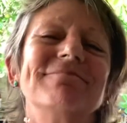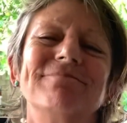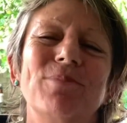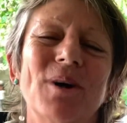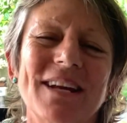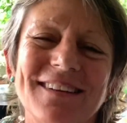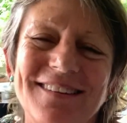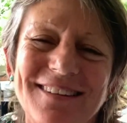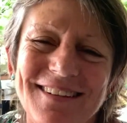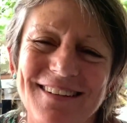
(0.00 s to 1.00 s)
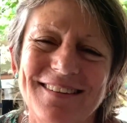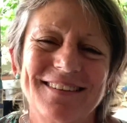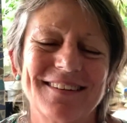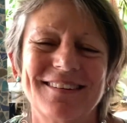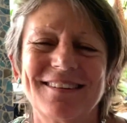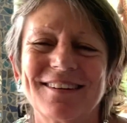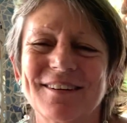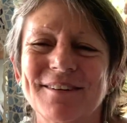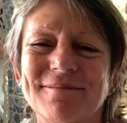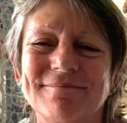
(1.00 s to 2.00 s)
Buenos dias,
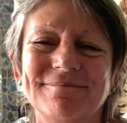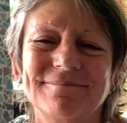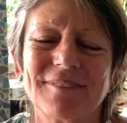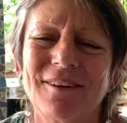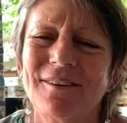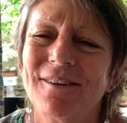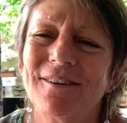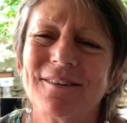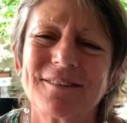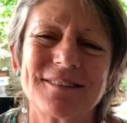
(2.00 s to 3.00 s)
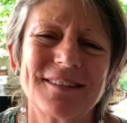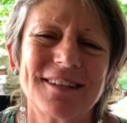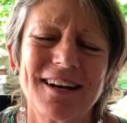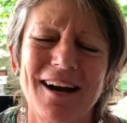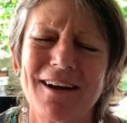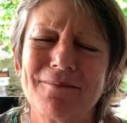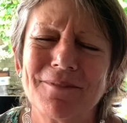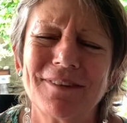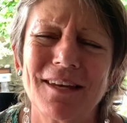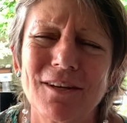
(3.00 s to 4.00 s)
sister. Oh, chica, I am
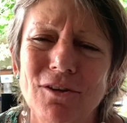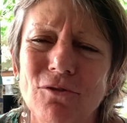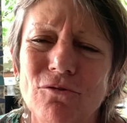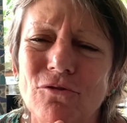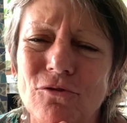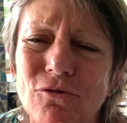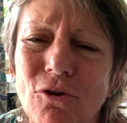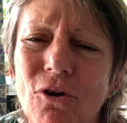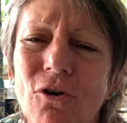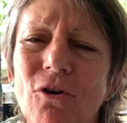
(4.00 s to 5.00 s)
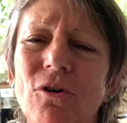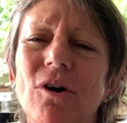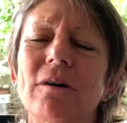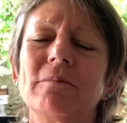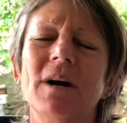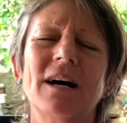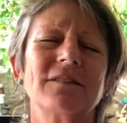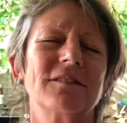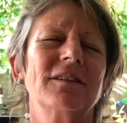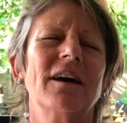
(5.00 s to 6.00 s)
sending you so
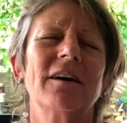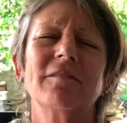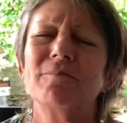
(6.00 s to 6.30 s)
much love.